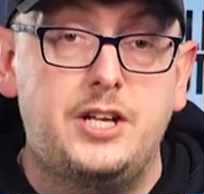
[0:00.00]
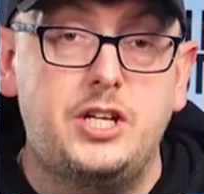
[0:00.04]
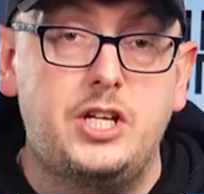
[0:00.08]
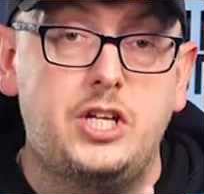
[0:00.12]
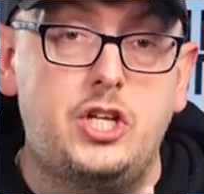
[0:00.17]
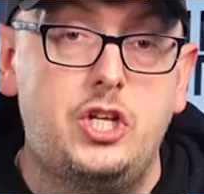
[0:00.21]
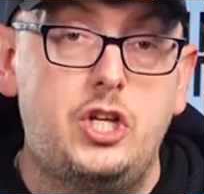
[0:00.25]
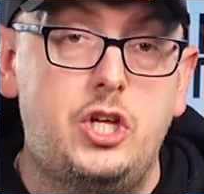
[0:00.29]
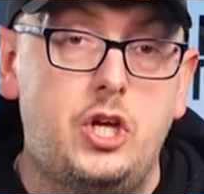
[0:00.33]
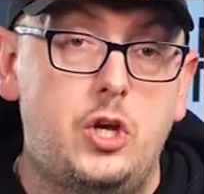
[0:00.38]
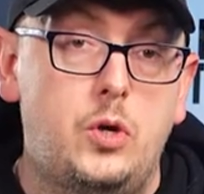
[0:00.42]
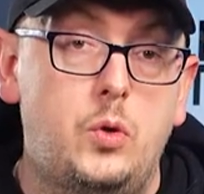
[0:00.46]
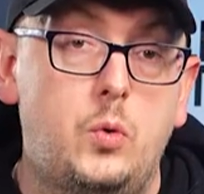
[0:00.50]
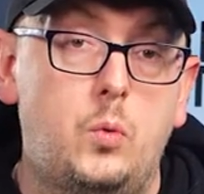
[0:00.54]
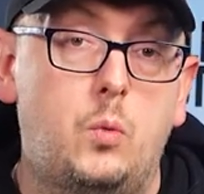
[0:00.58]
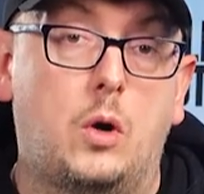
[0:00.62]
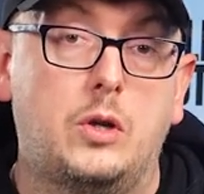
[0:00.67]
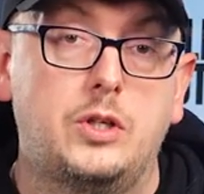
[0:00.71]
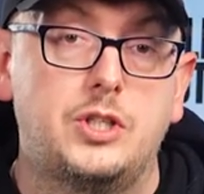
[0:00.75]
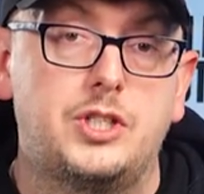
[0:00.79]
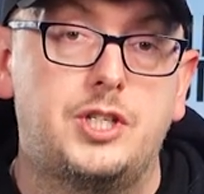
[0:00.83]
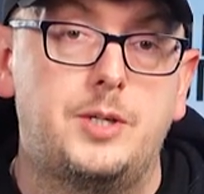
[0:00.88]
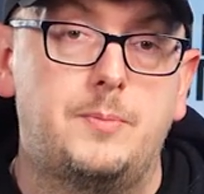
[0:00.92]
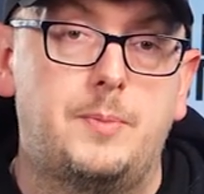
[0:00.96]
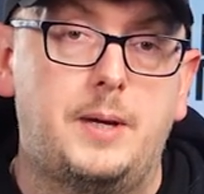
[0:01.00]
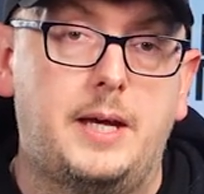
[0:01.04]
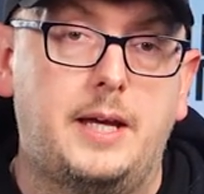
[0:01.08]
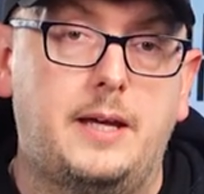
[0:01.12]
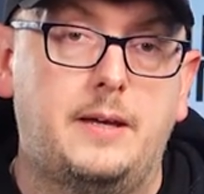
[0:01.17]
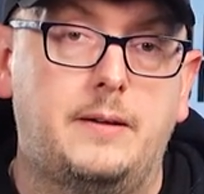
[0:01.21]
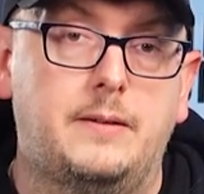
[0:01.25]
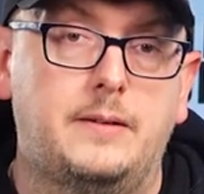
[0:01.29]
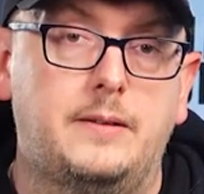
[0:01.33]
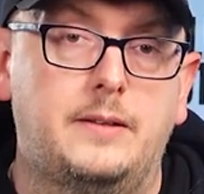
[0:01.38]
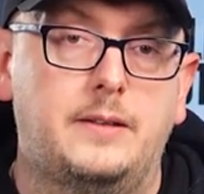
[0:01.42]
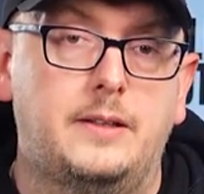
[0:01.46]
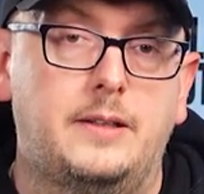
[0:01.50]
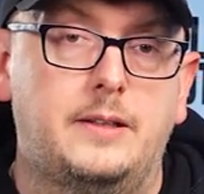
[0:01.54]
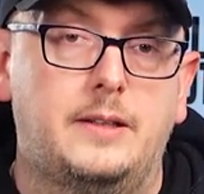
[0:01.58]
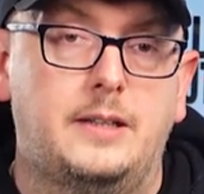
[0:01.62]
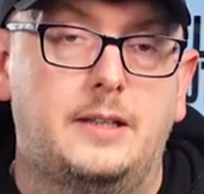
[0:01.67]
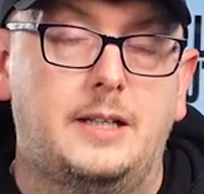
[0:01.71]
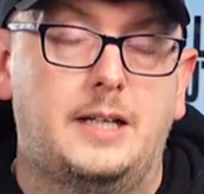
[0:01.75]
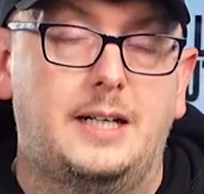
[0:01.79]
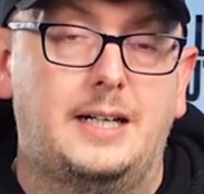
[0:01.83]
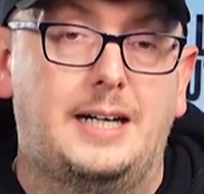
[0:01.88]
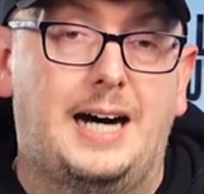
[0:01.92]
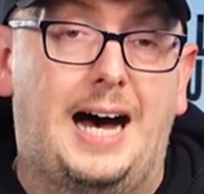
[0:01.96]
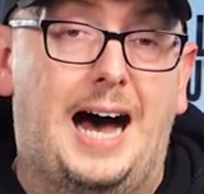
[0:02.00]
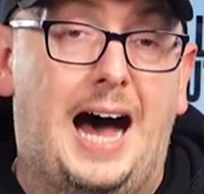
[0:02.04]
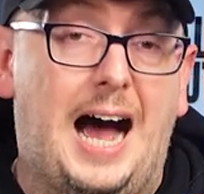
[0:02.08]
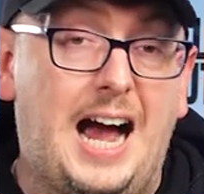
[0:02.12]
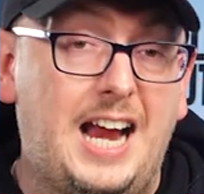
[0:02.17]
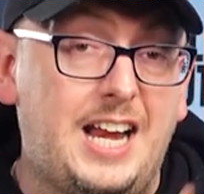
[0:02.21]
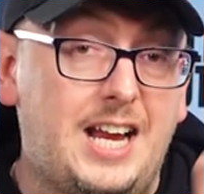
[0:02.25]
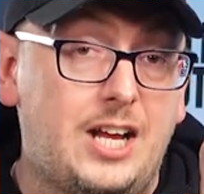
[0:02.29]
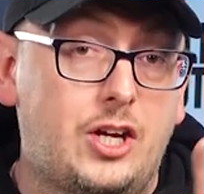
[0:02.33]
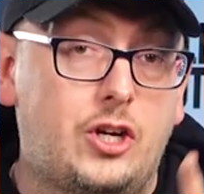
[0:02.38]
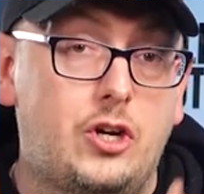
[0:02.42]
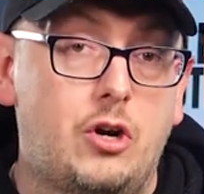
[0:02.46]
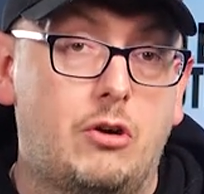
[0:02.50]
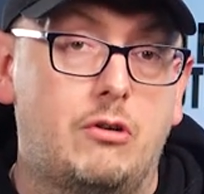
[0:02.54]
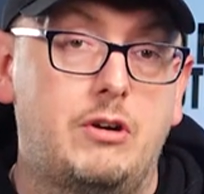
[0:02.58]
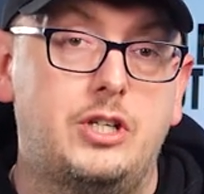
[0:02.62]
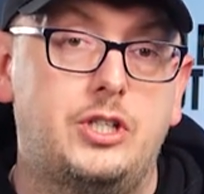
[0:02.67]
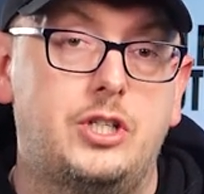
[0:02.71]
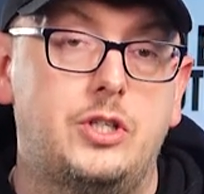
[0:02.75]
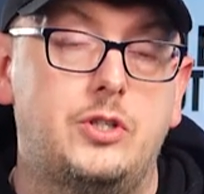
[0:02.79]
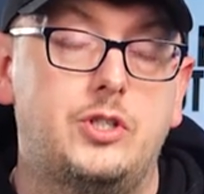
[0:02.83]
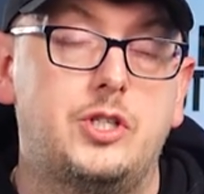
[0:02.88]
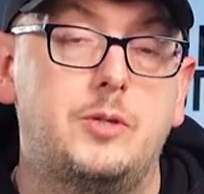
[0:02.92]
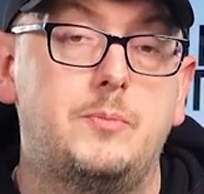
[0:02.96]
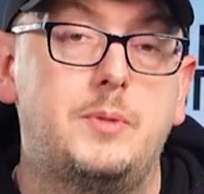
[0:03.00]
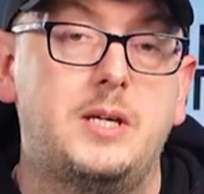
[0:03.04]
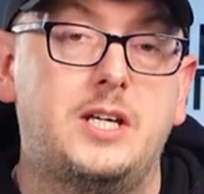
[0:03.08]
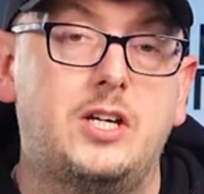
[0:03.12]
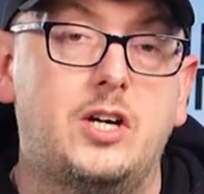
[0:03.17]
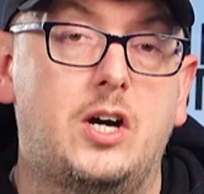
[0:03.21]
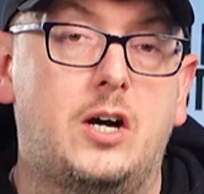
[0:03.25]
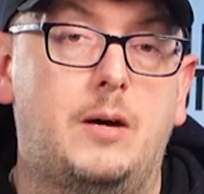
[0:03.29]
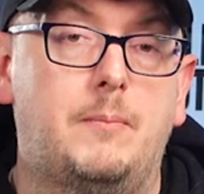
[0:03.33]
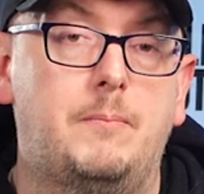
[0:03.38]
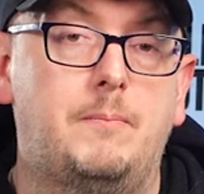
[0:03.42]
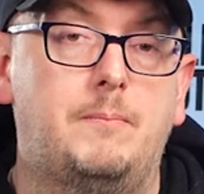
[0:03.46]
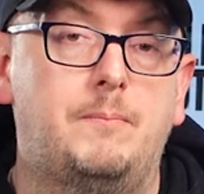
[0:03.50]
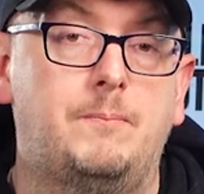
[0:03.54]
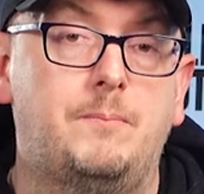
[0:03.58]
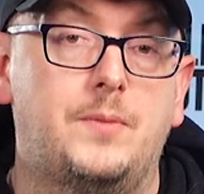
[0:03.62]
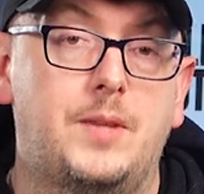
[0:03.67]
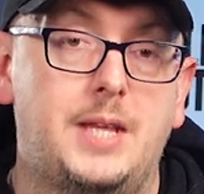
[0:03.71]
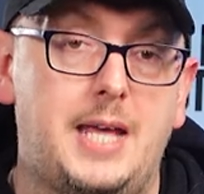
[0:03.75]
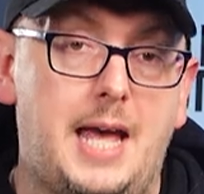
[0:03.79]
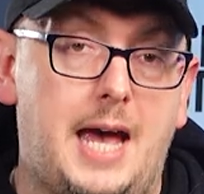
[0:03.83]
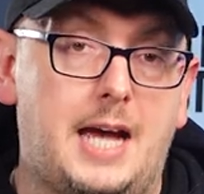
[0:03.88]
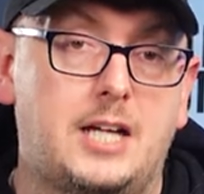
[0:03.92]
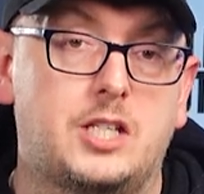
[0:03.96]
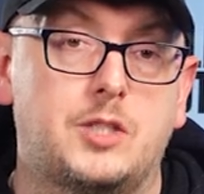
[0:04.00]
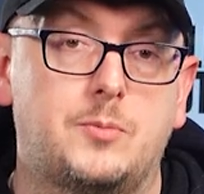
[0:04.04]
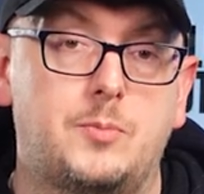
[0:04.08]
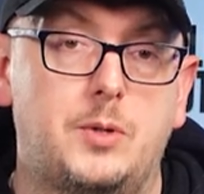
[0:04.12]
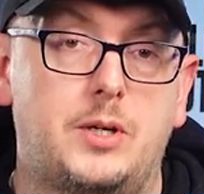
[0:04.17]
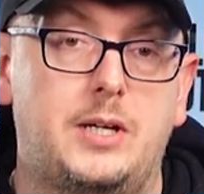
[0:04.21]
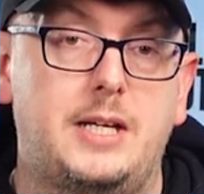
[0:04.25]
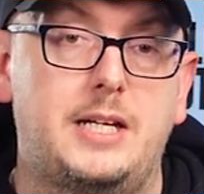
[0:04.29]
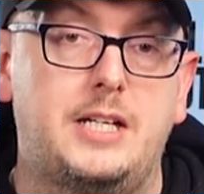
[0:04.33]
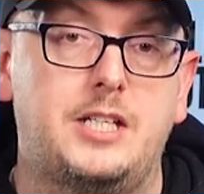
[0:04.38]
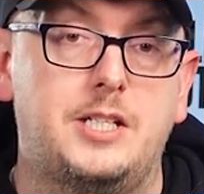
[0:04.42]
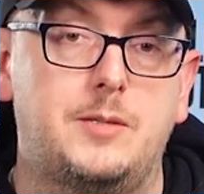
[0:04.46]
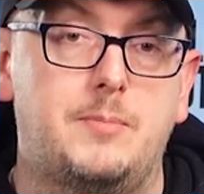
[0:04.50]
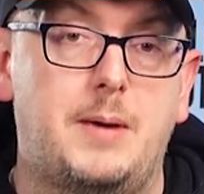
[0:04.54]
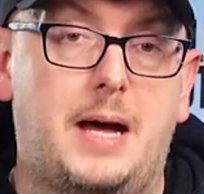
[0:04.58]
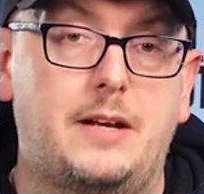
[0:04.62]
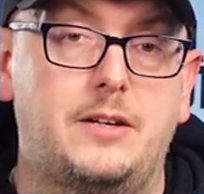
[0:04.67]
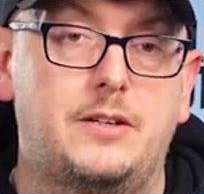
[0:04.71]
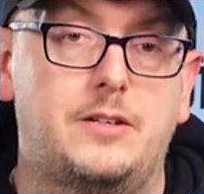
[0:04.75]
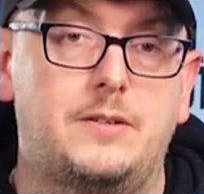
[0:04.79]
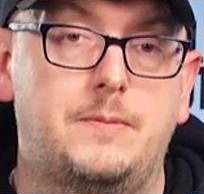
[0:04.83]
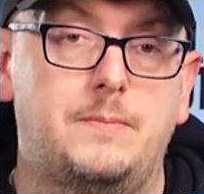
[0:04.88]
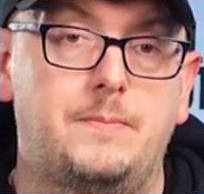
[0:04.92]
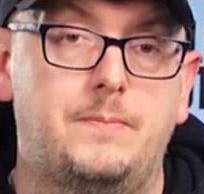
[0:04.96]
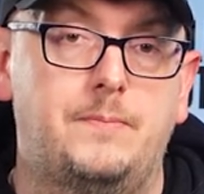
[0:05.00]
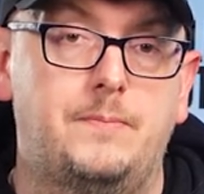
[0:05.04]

do you want to be? I'd encourage you to become the expert in demand.